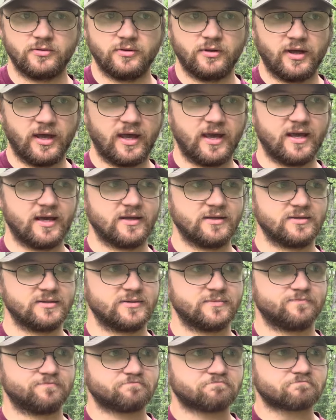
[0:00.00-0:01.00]
and
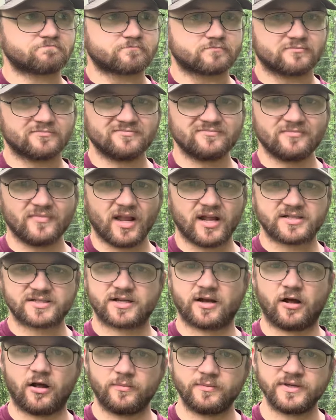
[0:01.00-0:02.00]
it's
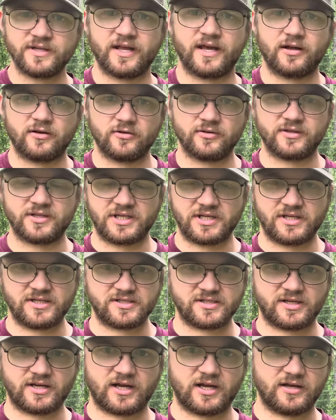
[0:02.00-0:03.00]
calmed me down on the
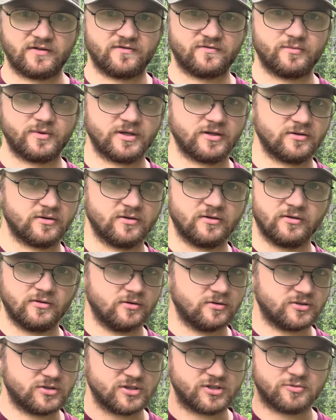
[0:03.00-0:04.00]
days that I have been
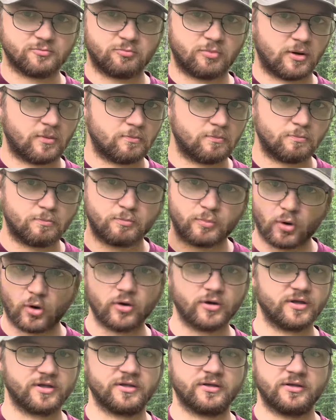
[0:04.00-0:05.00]
just
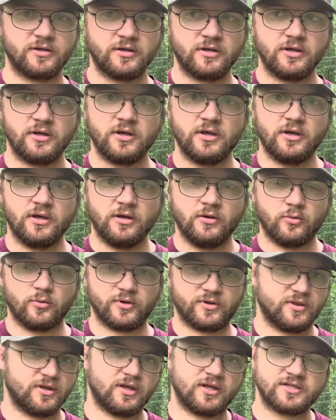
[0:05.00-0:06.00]
bombarded
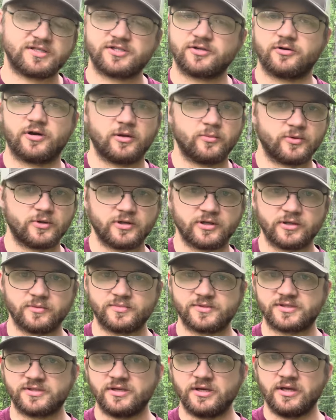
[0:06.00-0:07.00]
with Instagram
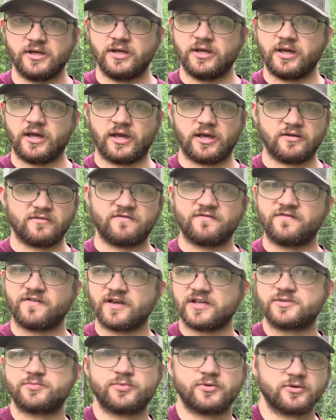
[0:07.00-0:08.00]
clips and
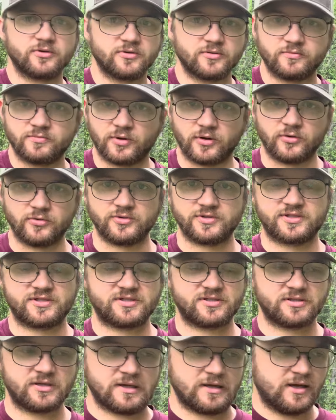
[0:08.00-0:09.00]
Facebook
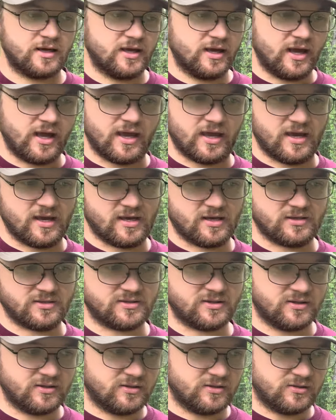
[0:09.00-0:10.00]
posts and
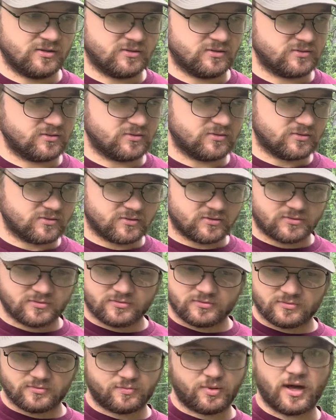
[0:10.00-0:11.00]

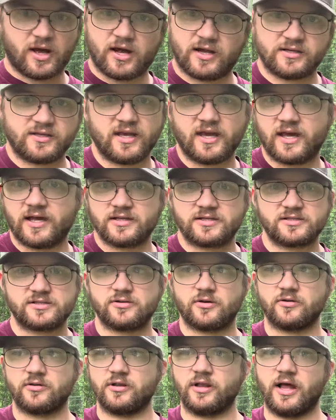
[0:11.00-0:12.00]
podcasts
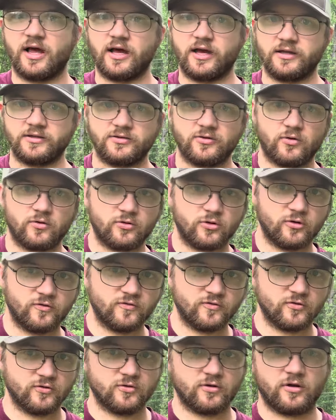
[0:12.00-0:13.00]
online going
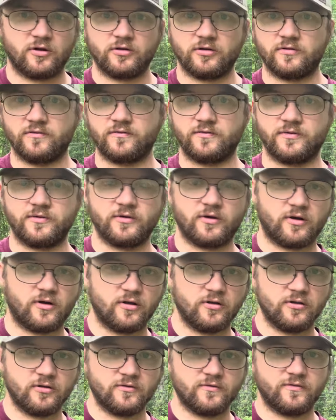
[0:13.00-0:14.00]
over all
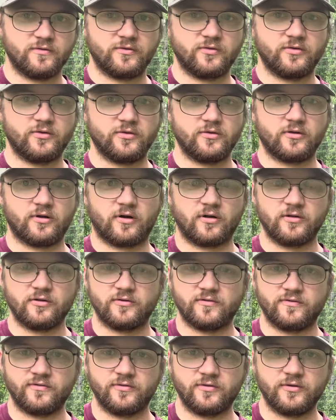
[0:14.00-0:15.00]

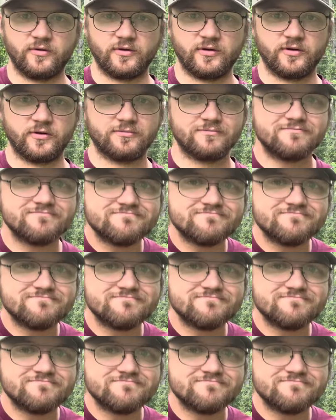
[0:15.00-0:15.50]
of the